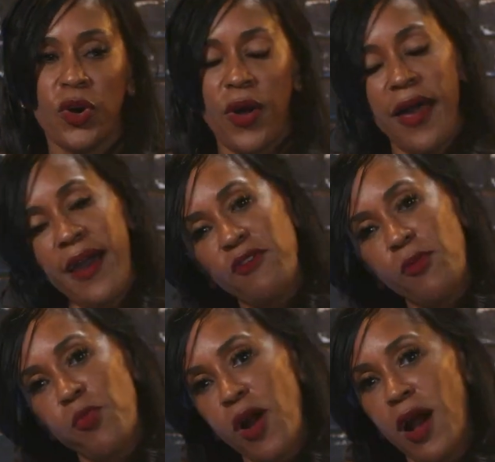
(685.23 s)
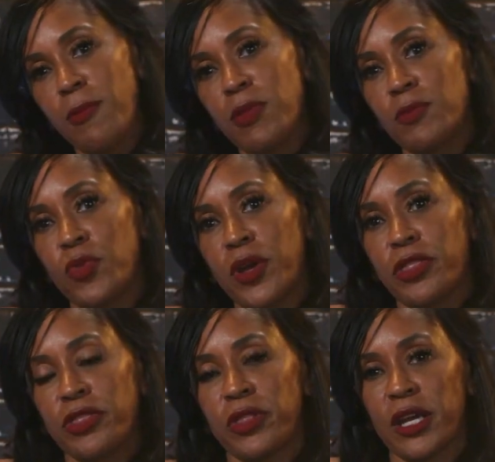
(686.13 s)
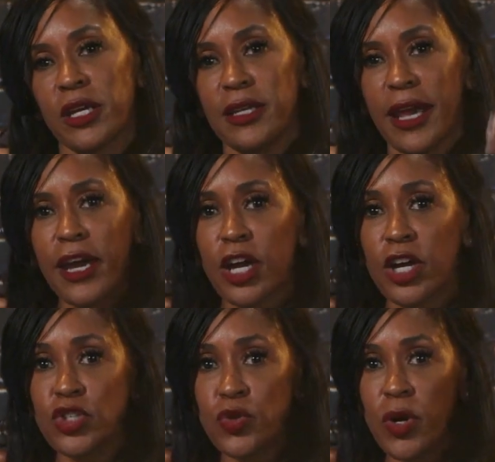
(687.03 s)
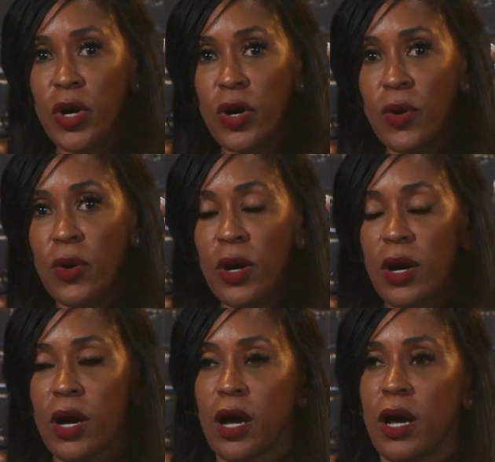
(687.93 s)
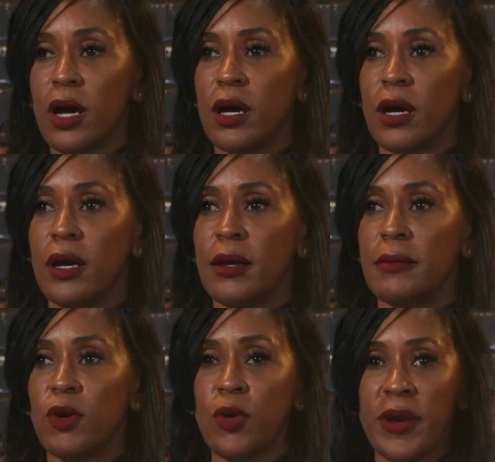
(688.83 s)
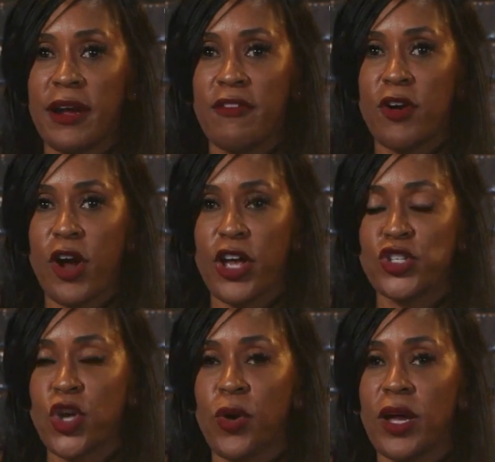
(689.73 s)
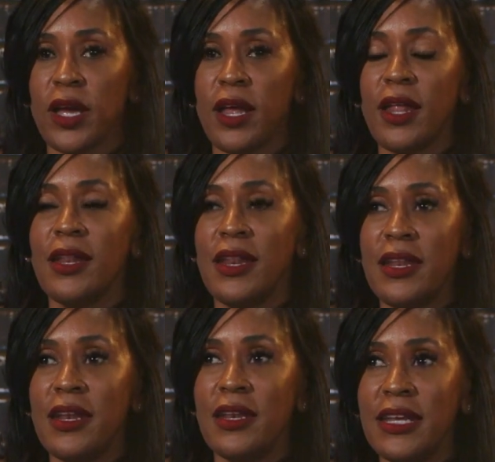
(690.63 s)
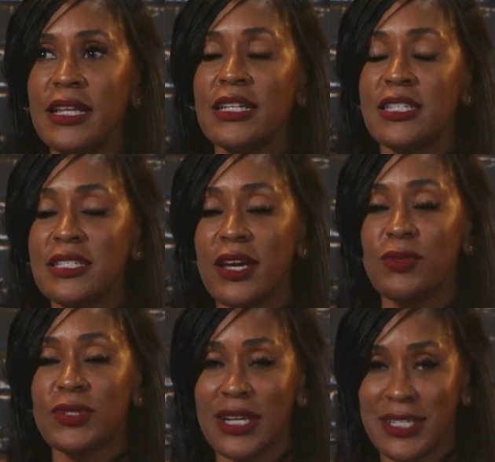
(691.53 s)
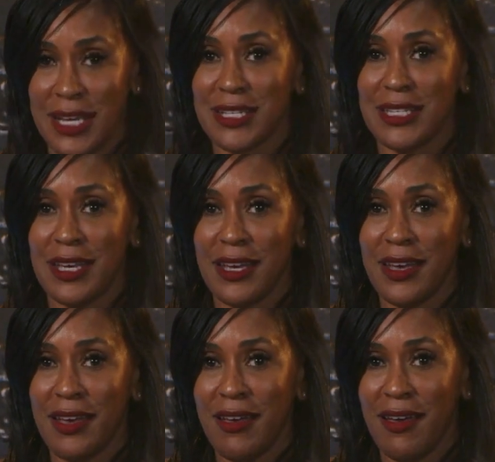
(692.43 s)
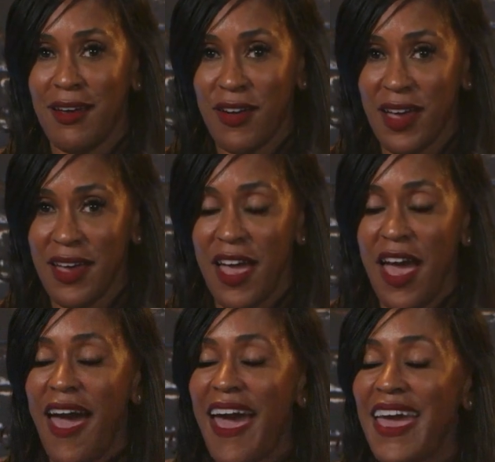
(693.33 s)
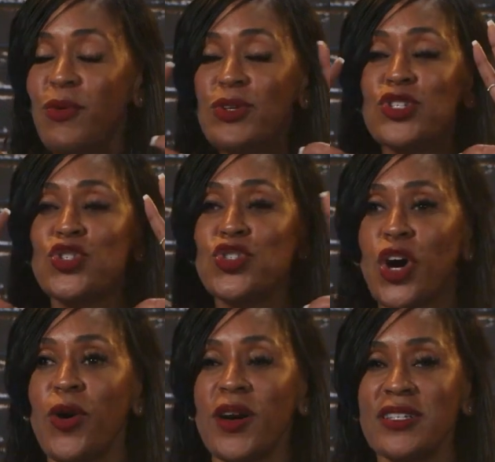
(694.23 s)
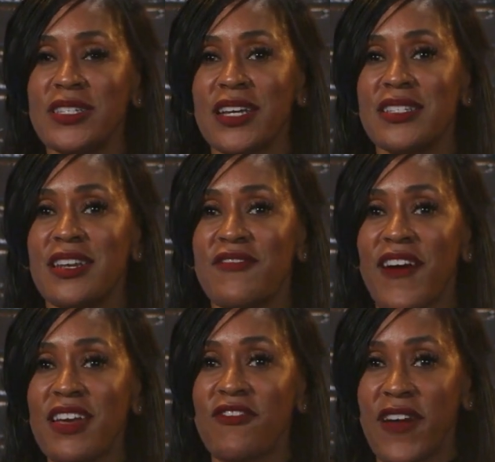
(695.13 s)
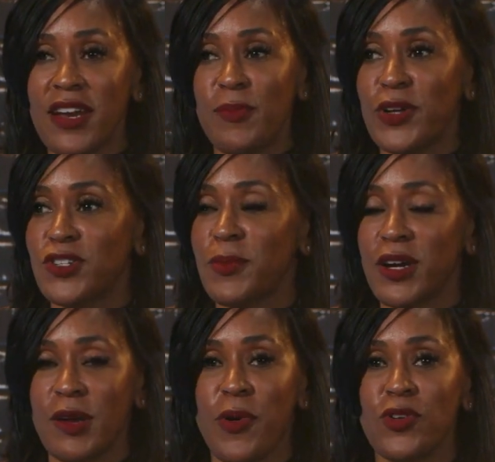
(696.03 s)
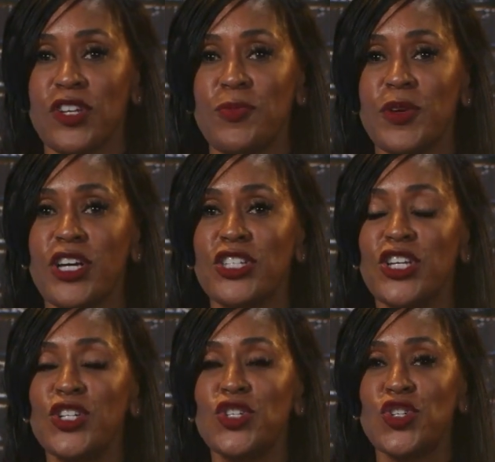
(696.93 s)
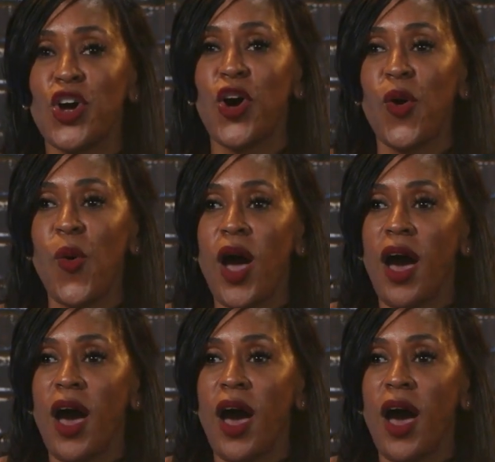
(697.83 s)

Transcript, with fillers: have a problem with like neck control um, or whatever. So, needless to say, it was not sexy. Okay. It was so unsexy. And if I can find a picture, I'm going to post it because it is so.